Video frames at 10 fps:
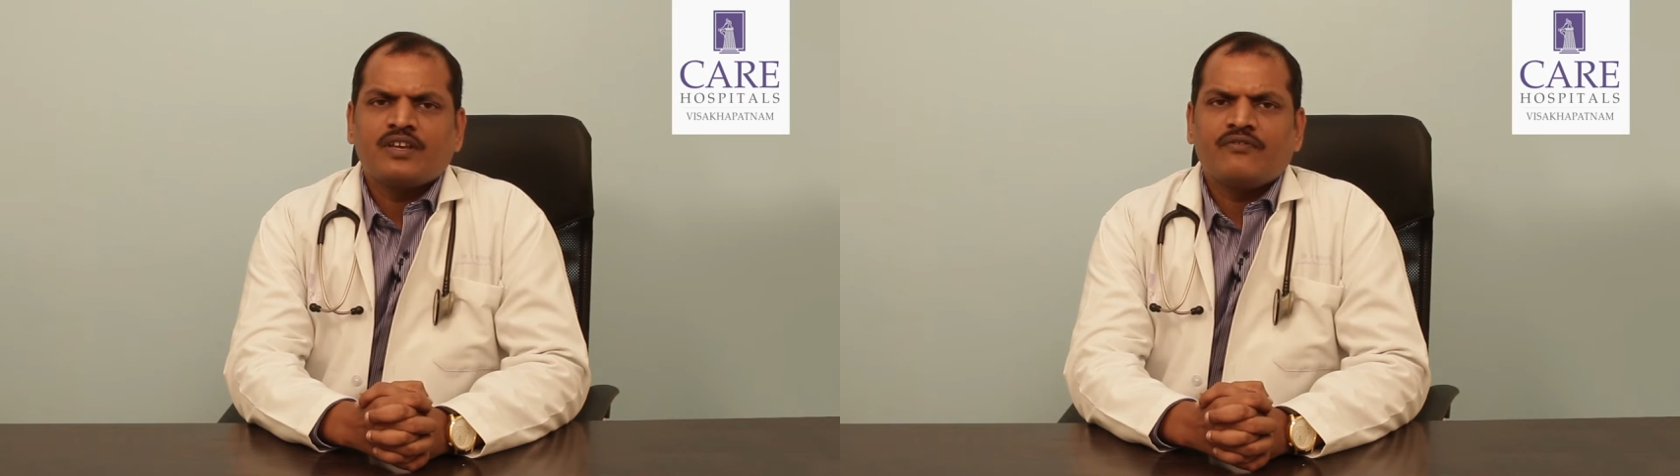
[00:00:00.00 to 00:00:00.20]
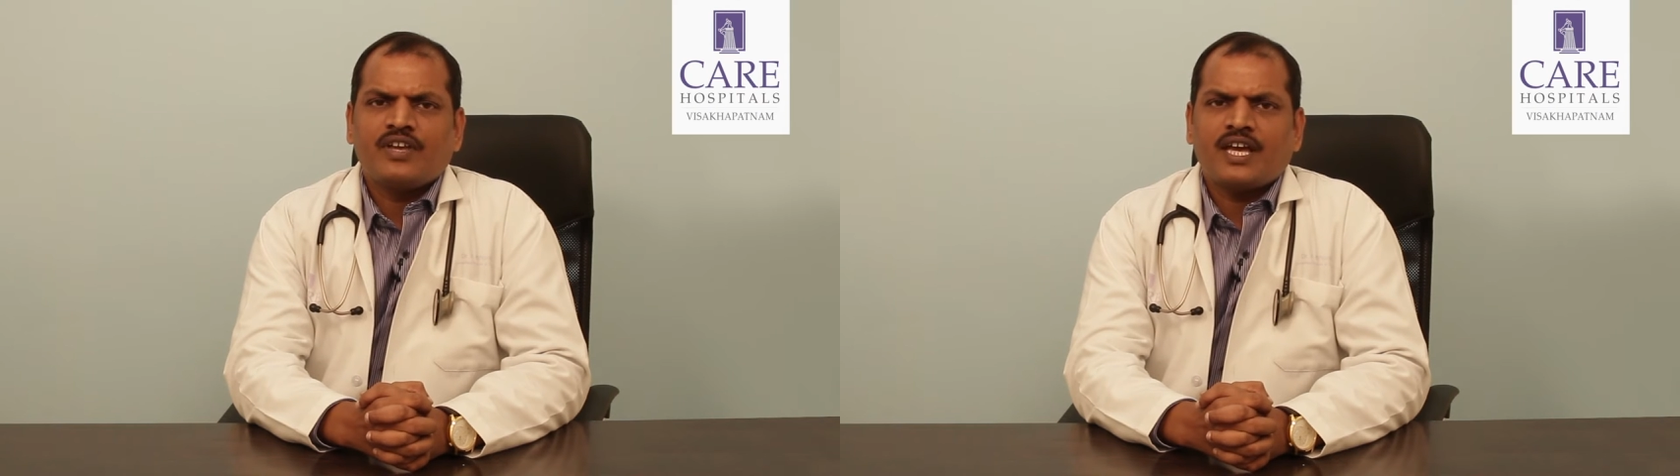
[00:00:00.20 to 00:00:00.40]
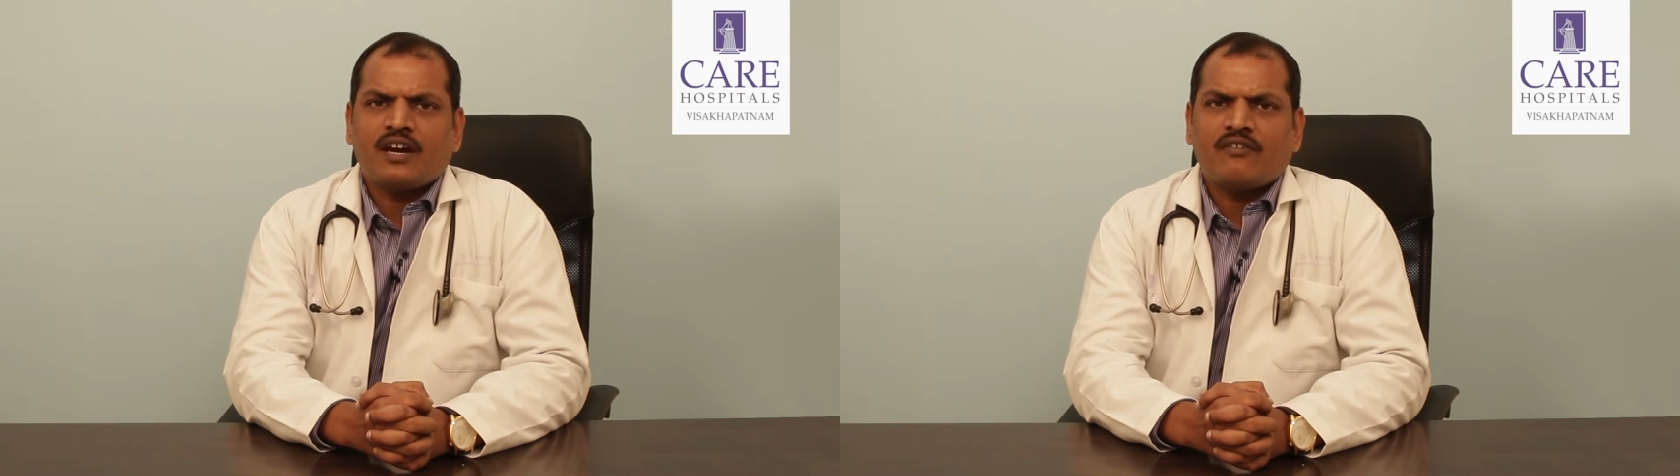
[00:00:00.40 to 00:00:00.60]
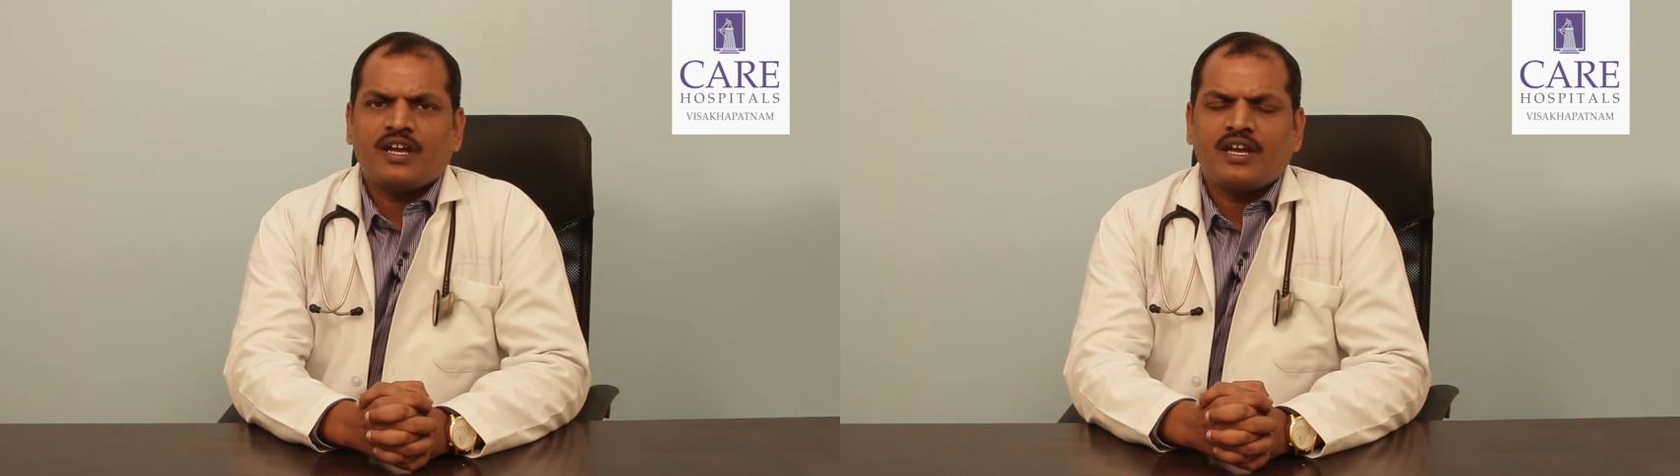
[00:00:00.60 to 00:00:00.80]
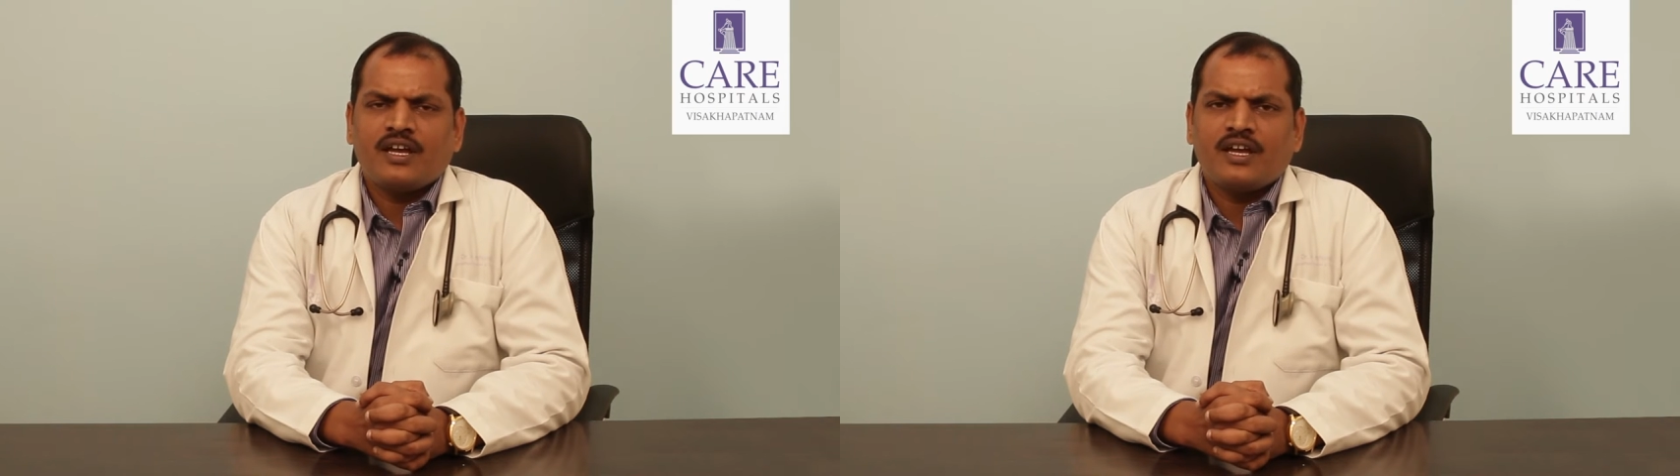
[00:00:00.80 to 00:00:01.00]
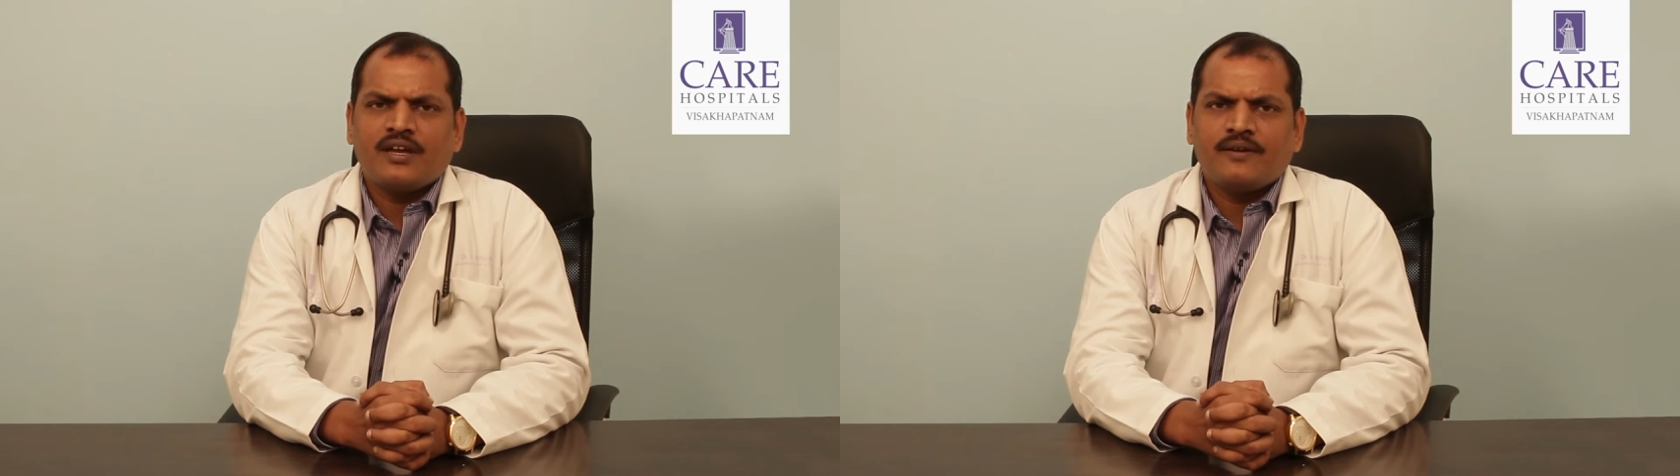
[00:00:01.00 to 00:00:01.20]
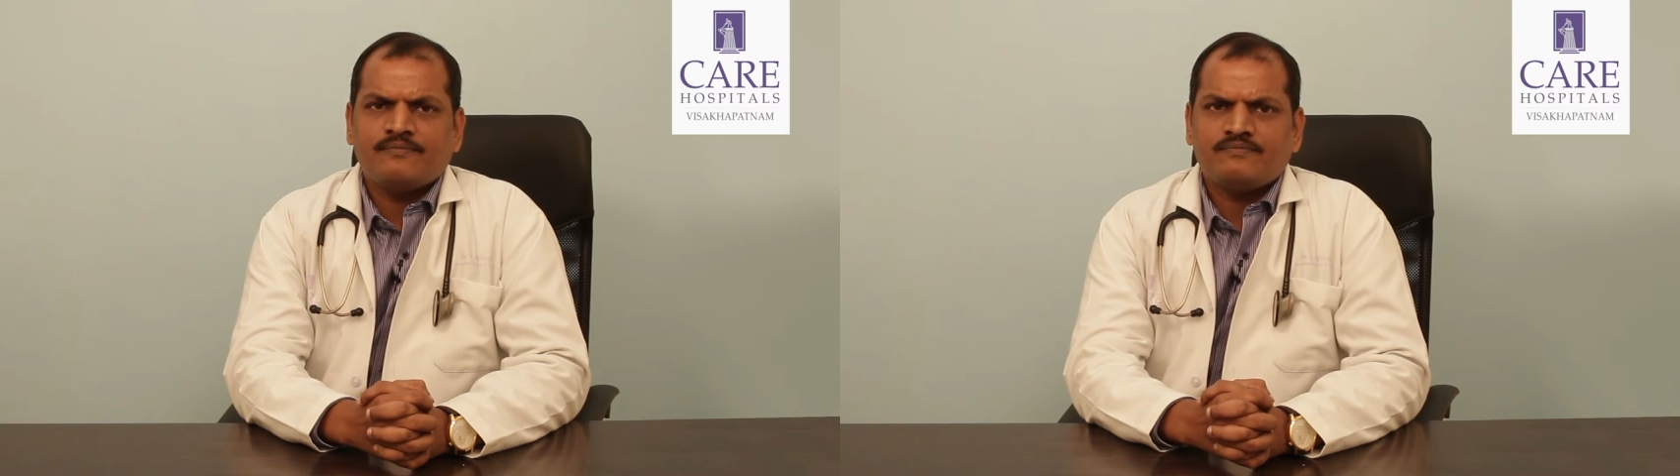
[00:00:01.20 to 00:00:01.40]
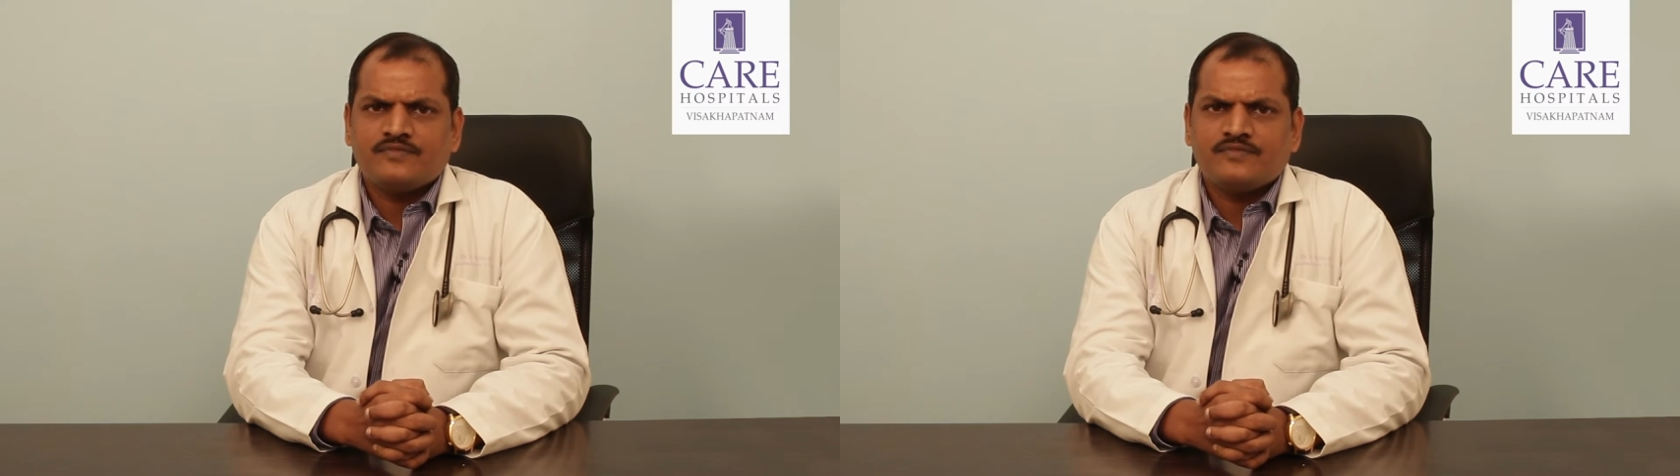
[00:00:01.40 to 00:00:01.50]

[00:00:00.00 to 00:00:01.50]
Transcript: We have a